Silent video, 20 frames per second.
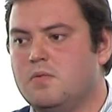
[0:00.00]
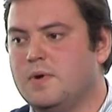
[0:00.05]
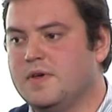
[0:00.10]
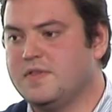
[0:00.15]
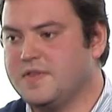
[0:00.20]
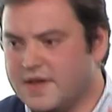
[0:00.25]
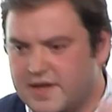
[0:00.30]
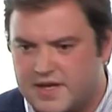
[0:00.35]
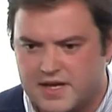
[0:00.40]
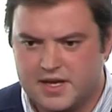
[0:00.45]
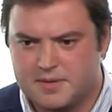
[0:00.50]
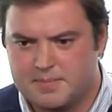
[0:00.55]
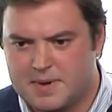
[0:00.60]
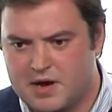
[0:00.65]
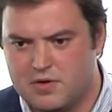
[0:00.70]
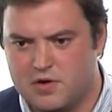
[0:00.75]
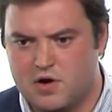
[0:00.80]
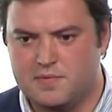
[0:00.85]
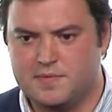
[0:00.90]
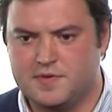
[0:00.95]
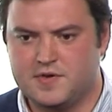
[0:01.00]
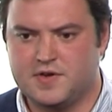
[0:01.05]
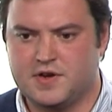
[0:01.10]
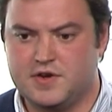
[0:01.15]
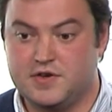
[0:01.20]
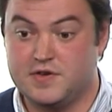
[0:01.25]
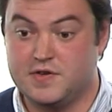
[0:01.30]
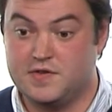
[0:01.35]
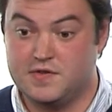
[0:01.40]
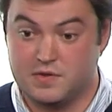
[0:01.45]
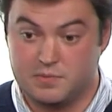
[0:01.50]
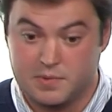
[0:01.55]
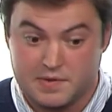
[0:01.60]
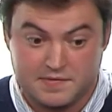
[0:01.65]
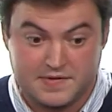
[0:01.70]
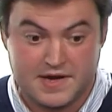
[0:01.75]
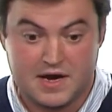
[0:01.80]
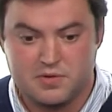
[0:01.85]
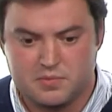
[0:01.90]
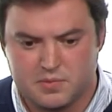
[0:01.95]
we're thinking about conversations that
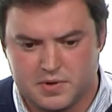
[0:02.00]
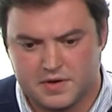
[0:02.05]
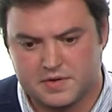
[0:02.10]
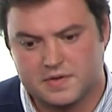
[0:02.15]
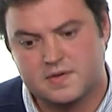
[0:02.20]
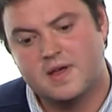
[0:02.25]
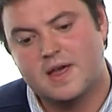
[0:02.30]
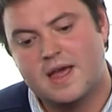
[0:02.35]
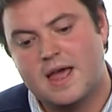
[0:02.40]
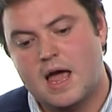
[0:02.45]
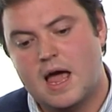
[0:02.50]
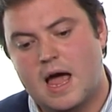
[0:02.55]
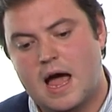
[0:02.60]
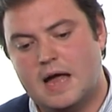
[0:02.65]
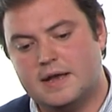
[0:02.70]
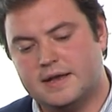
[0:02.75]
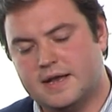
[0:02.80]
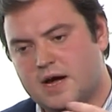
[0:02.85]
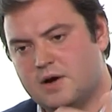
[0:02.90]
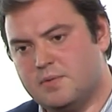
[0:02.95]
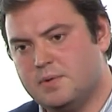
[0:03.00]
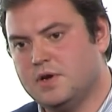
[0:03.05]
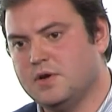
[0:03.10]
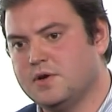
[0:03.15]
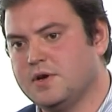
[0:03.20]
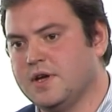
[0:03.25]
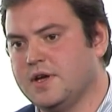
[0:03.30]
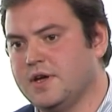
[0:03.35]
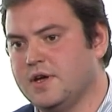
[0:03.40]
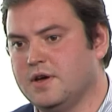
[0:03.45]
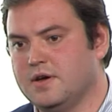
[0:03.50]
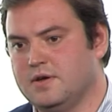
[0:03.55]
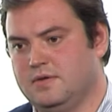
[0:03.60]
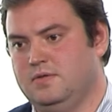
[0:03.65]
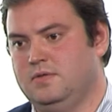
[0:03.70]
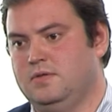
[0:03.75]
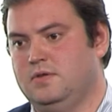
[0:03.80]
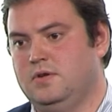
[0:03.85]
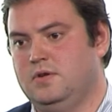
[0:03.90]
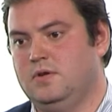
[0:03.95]
we've dealt with, and now we're looking at,
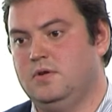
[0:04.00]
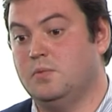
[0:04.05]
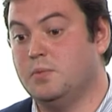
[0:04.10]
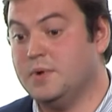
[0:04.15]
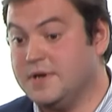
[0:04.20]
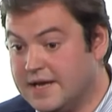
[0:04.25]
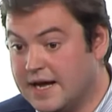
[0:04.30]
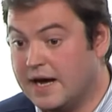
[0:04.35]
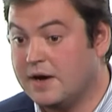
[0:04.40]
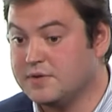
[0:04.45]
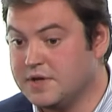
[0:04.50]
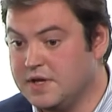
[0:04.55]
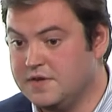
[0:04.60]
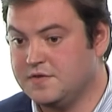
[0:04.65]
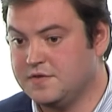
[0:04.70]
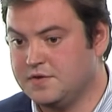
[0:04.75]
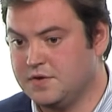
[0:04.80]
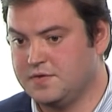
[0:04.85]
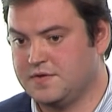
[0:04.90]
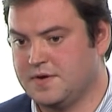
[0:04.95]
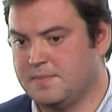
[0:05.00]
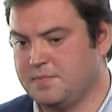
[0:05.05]
we now need to do